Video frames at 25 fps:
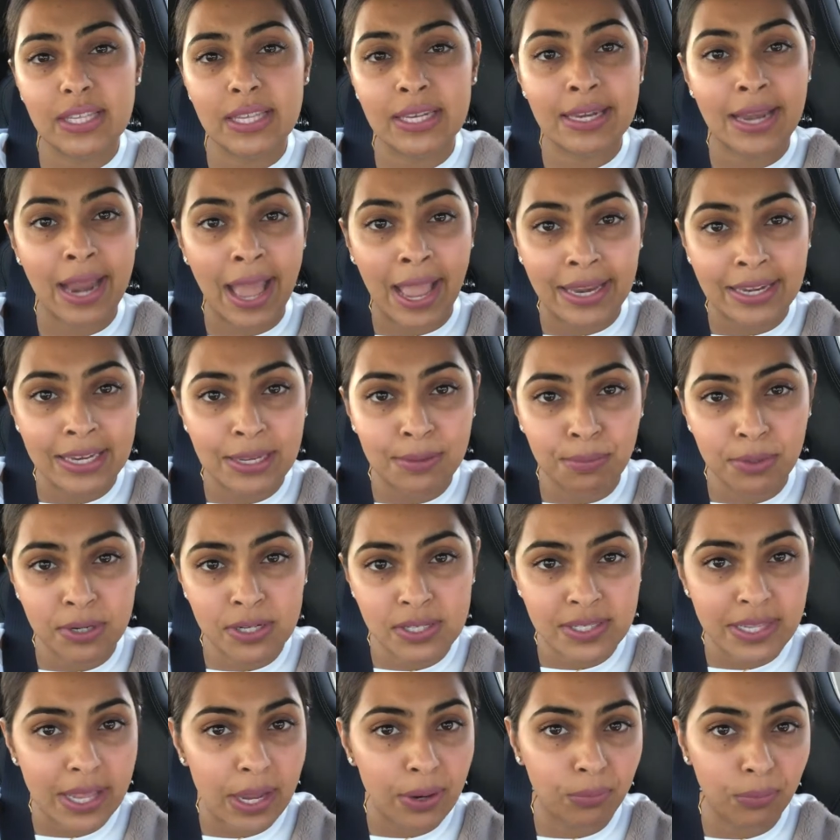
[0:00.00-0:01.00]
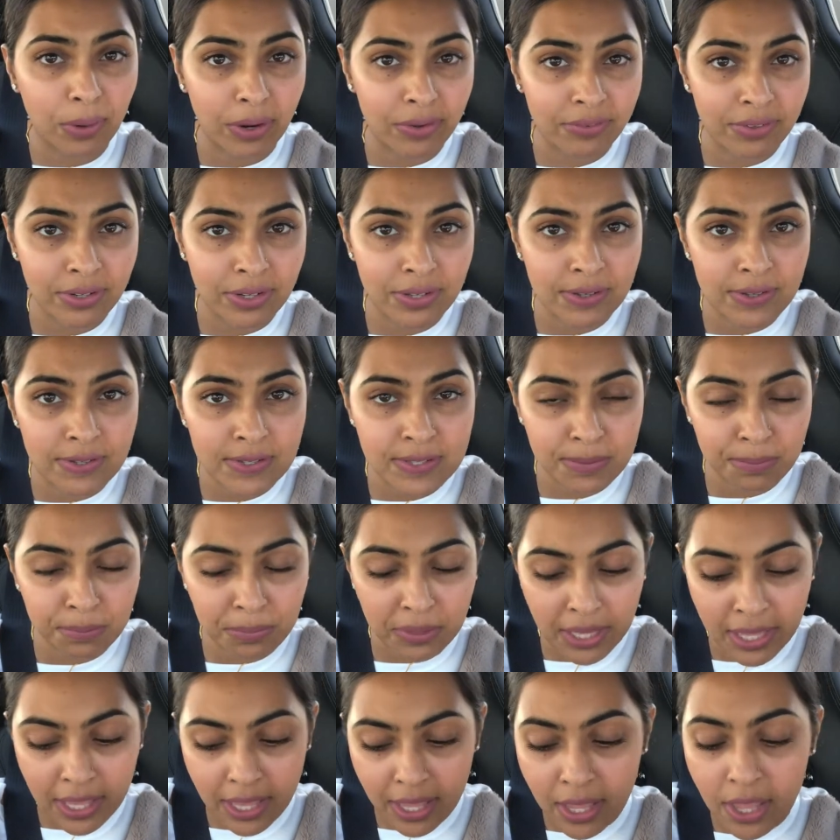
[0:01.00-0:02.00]
the 90% revenue
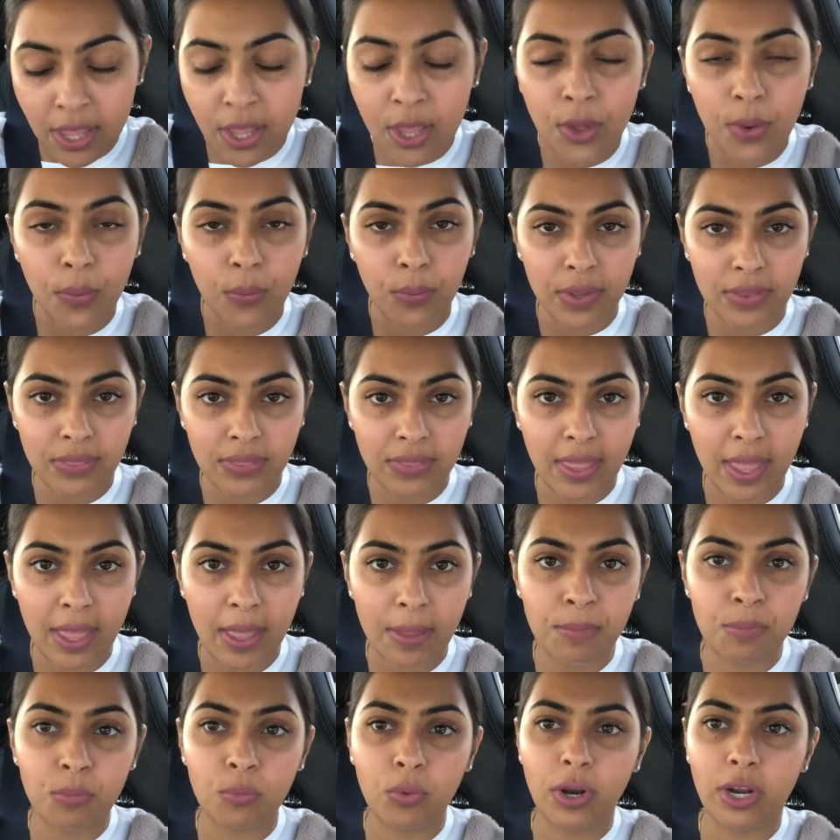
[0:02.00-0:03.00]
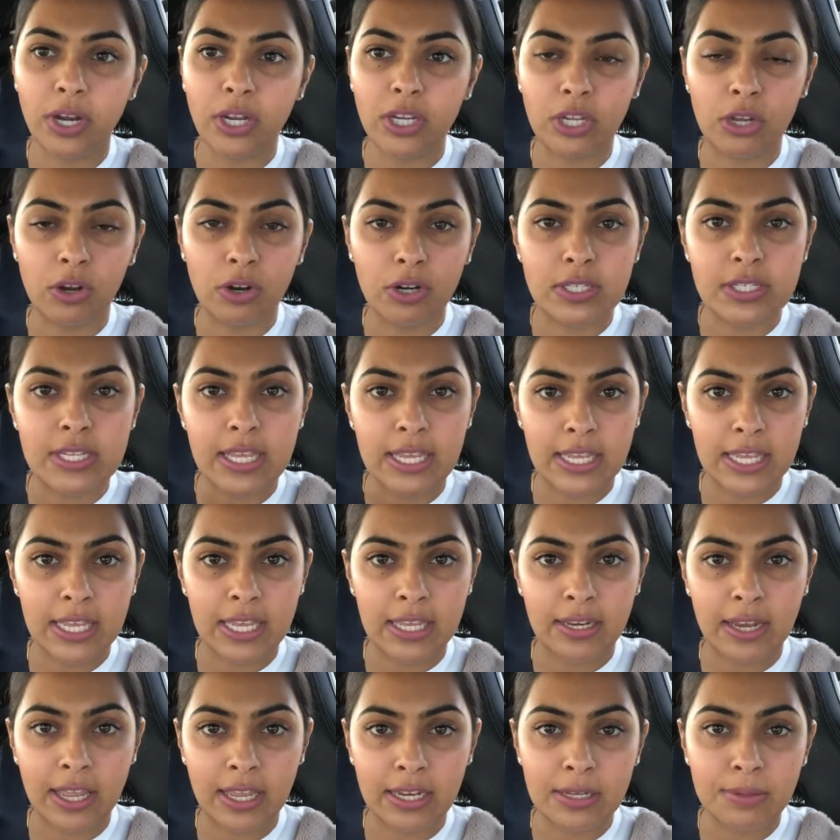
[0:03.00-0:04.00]
split with them, where you're
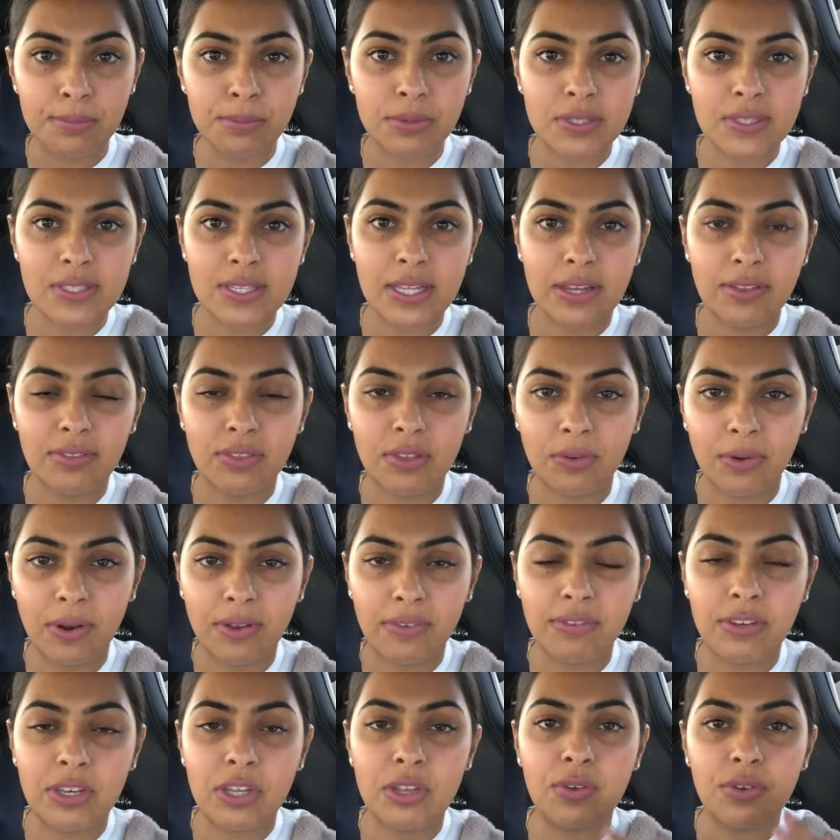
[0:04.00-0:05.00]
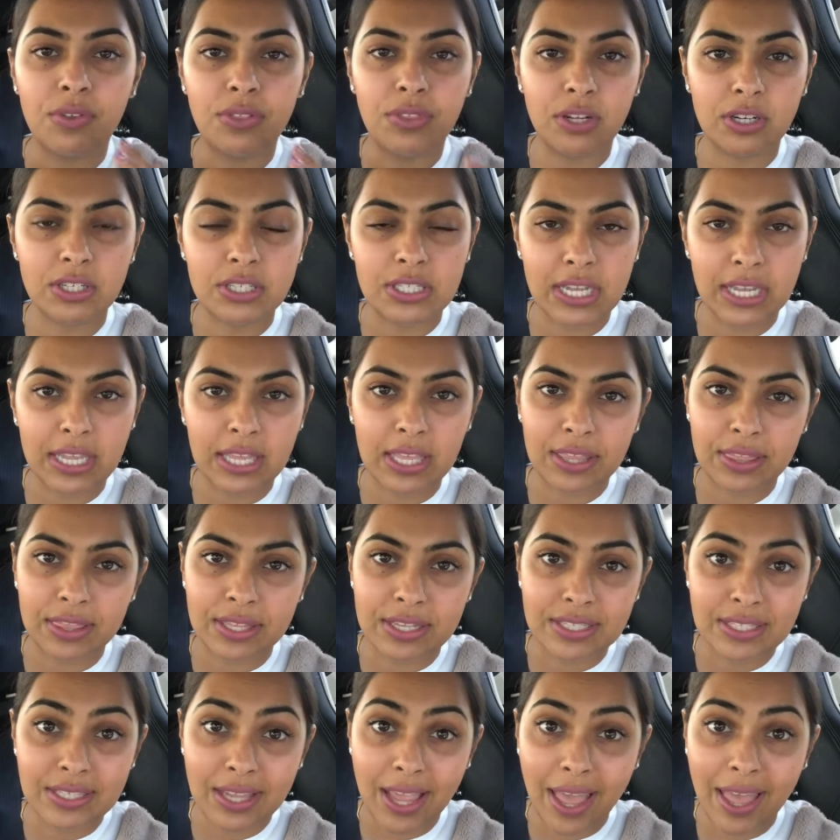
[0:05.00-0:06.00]
taking 90% of the revenue and they're taking
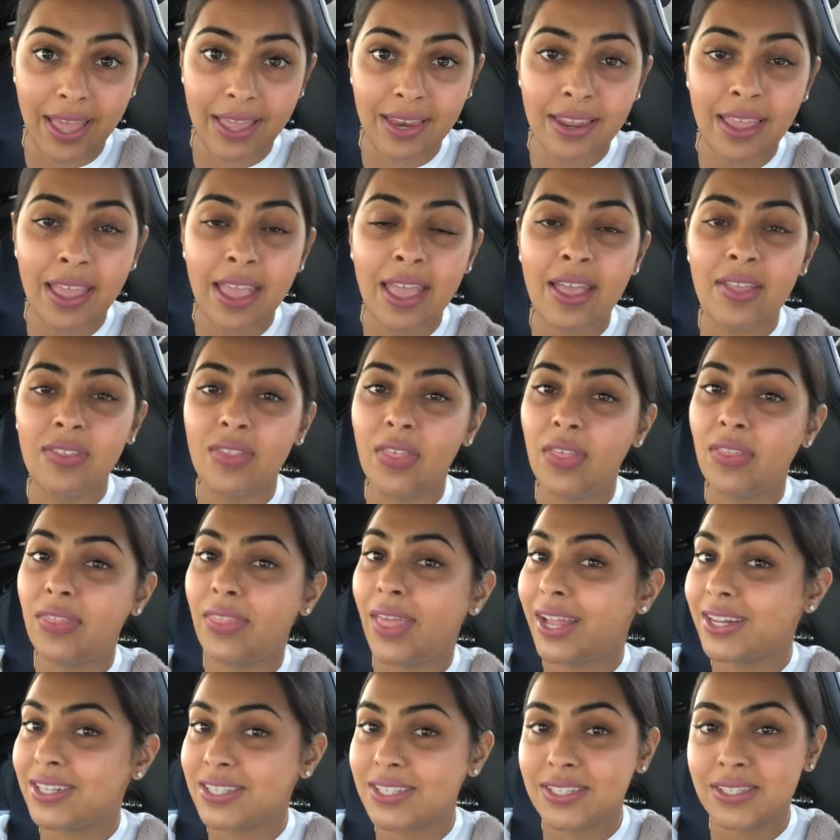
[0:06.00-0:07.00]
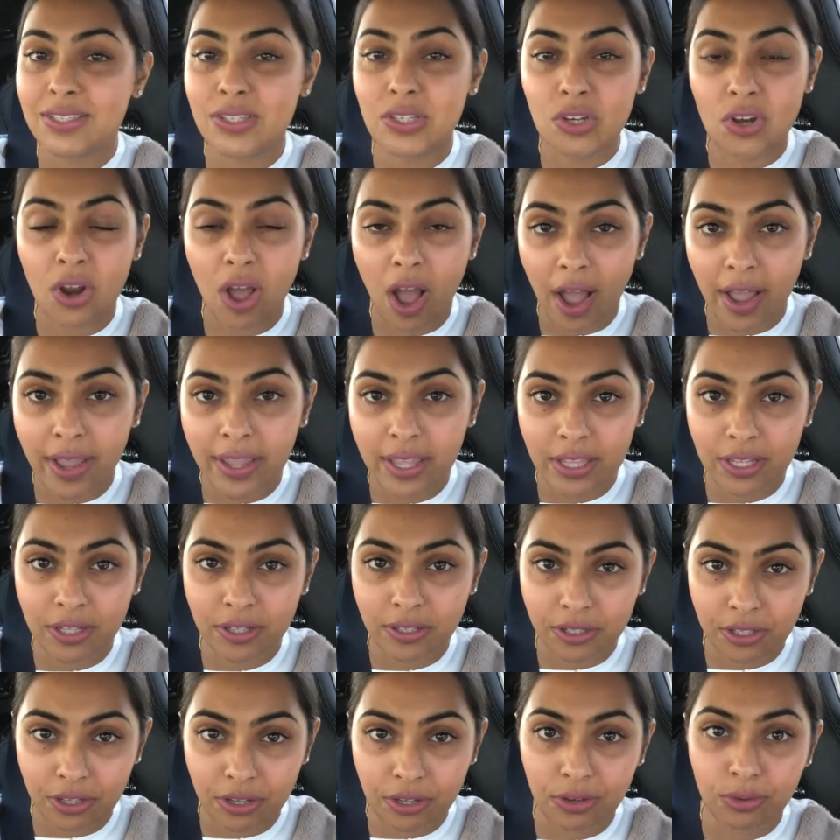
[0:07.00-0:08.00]
the 10, then that does not
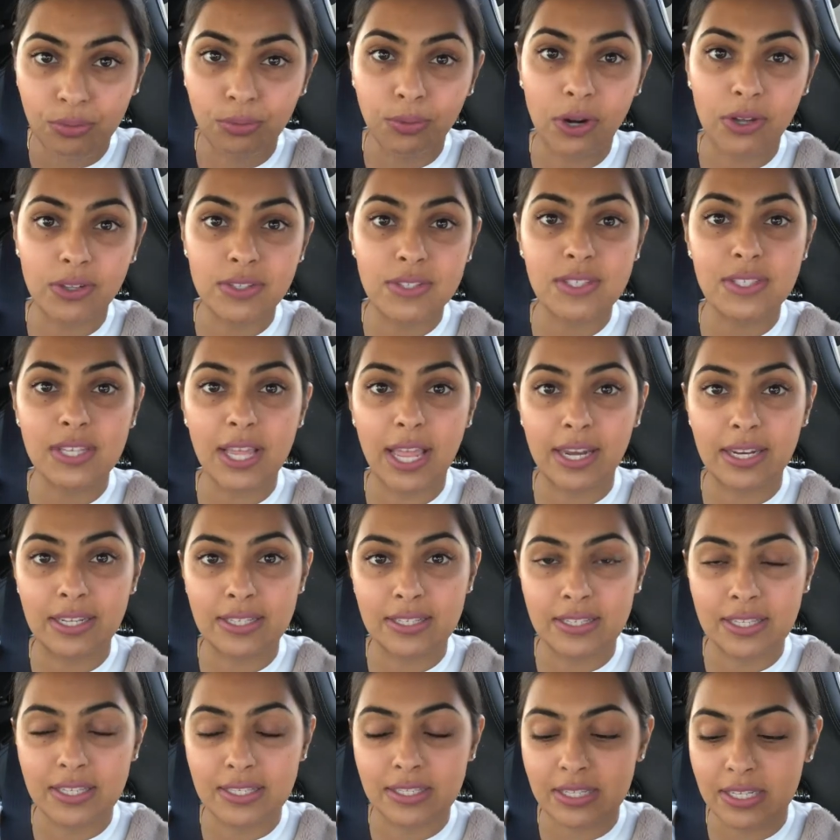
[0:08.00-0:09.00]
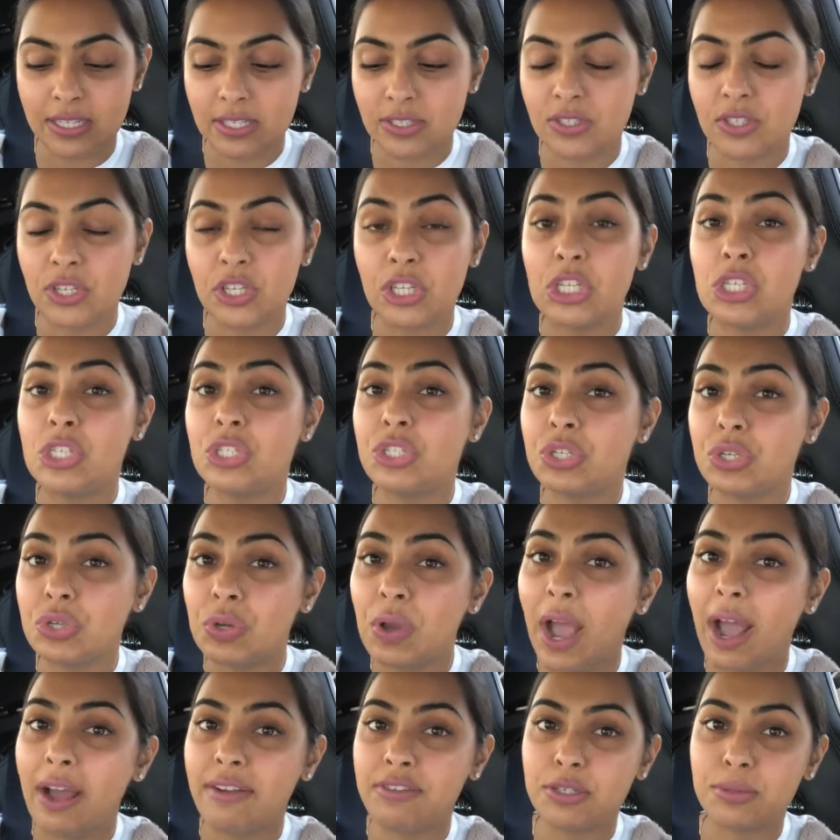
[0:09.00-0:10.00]
include roadside assistance. So you do
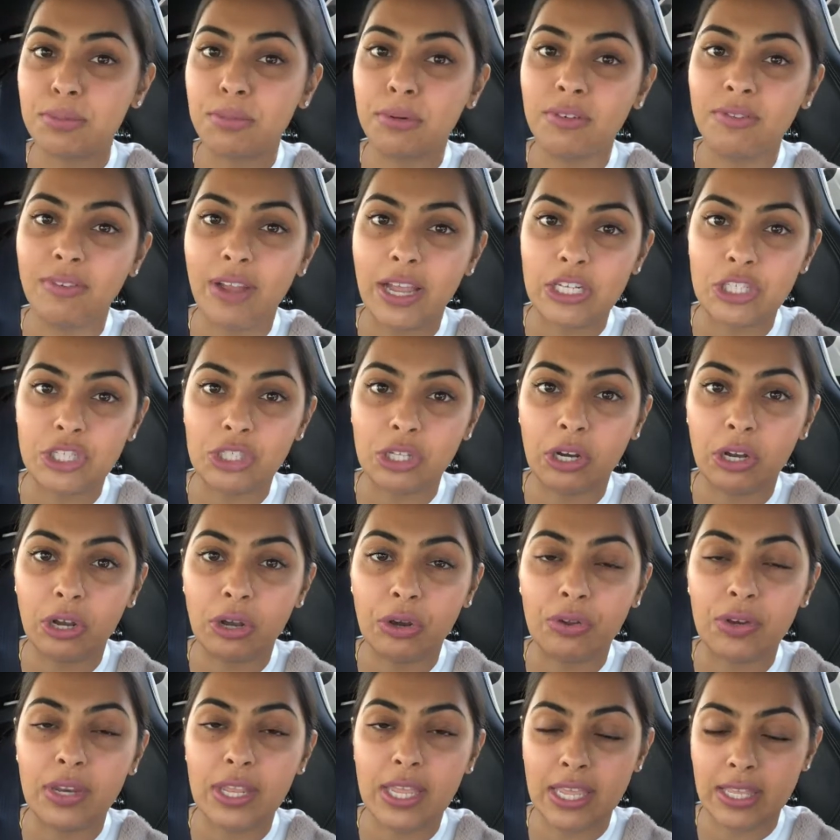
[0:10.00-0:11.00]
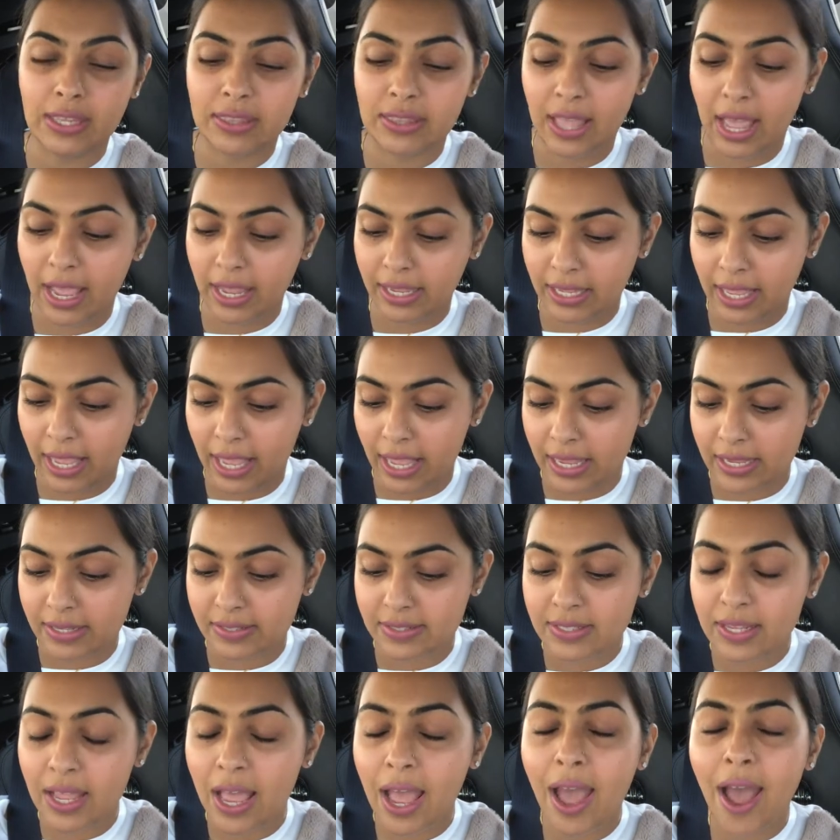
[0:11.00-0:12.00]
have to provide your own in that
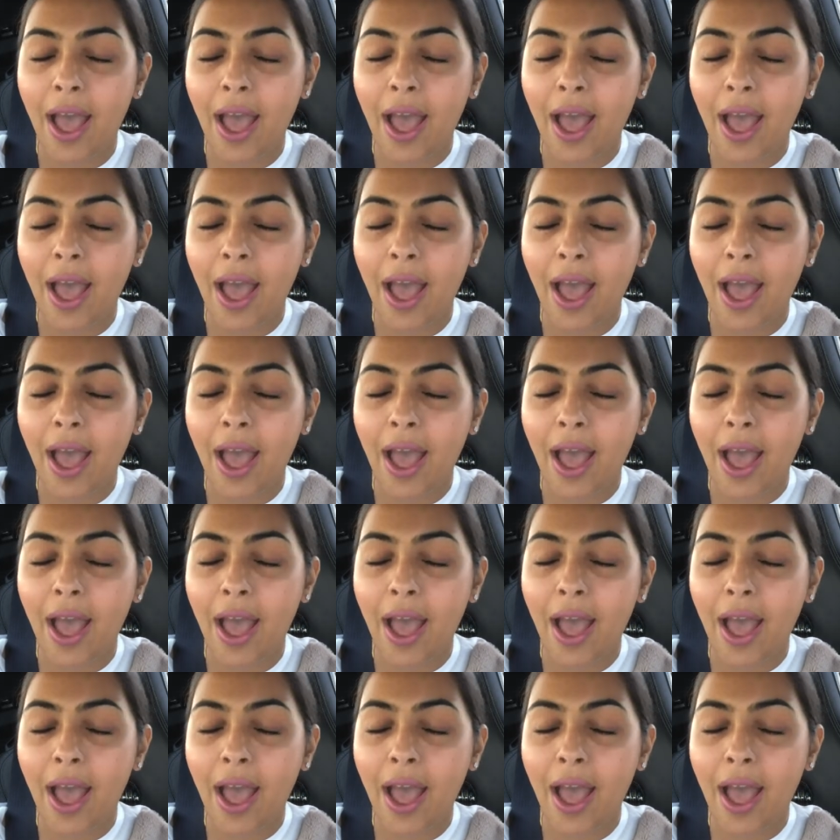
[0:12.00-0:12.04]
case.